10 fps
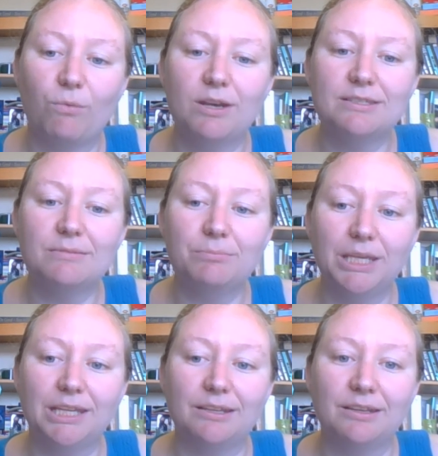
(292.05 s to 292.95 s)
What does it
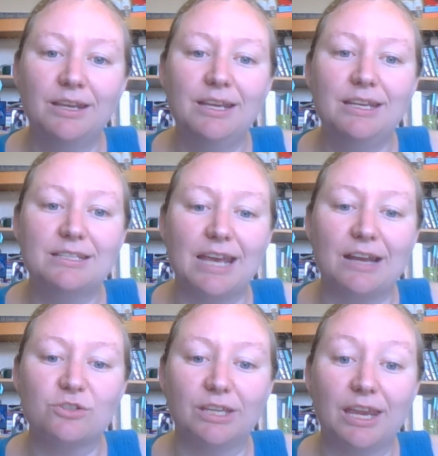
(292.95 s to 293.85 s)
mean to
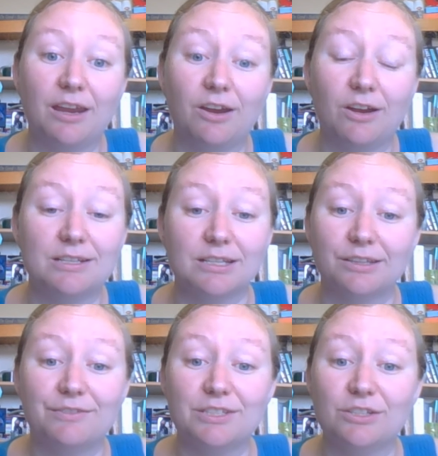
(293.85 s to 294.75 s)
actually care and to
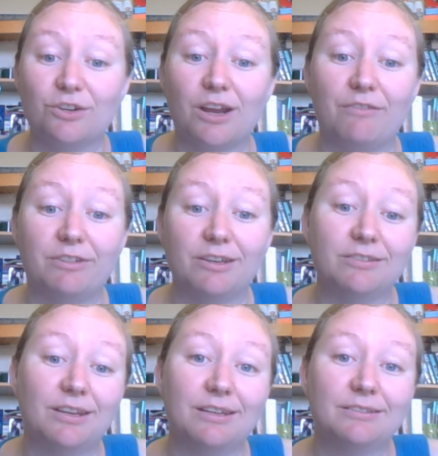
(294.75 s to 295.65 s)
live into your covenant?